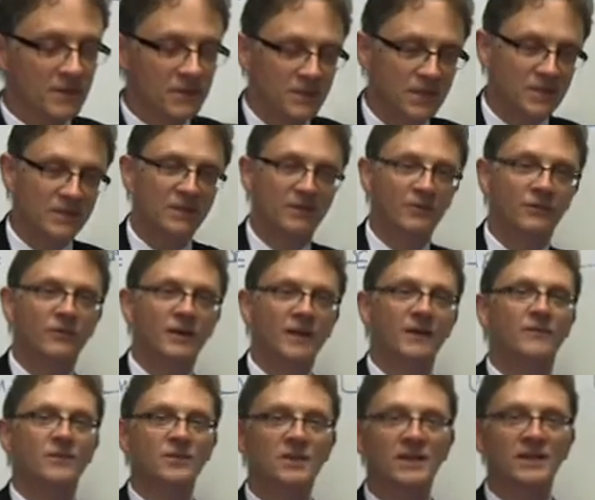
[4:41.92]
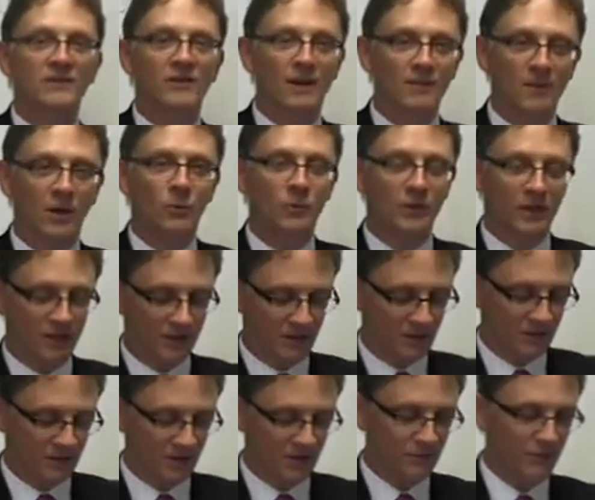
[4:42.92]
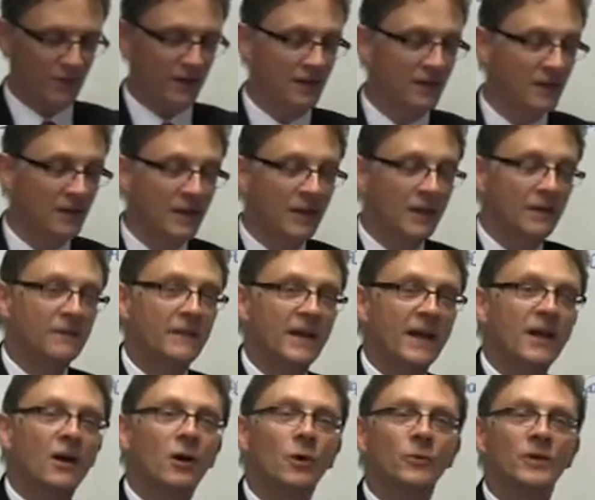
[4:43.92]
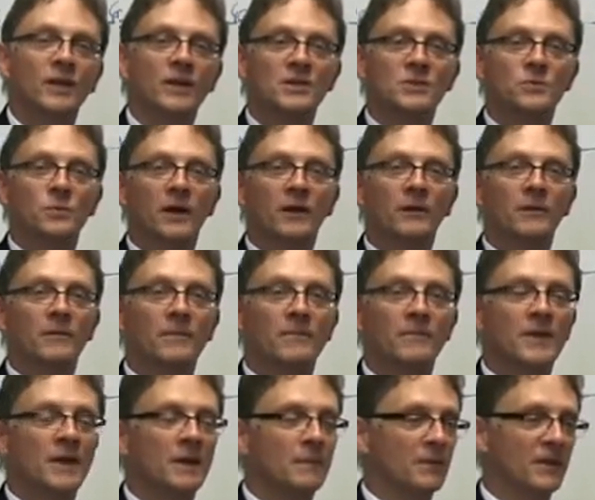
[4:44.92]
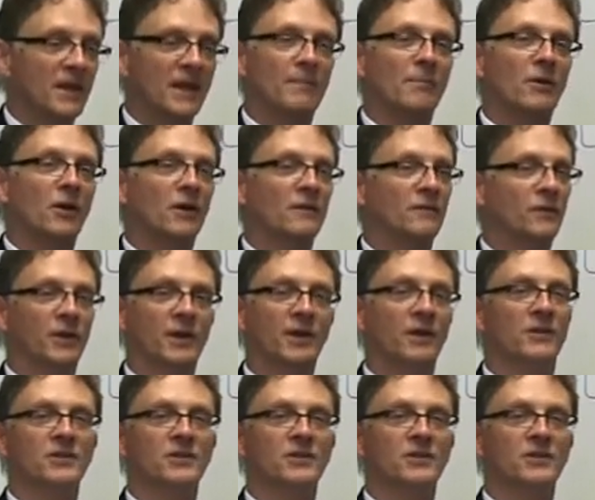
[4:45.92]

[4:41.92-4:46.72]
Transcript: So there's the 3 of us here, I'm holding the ring, they're holding it as well, but they're blindfold, they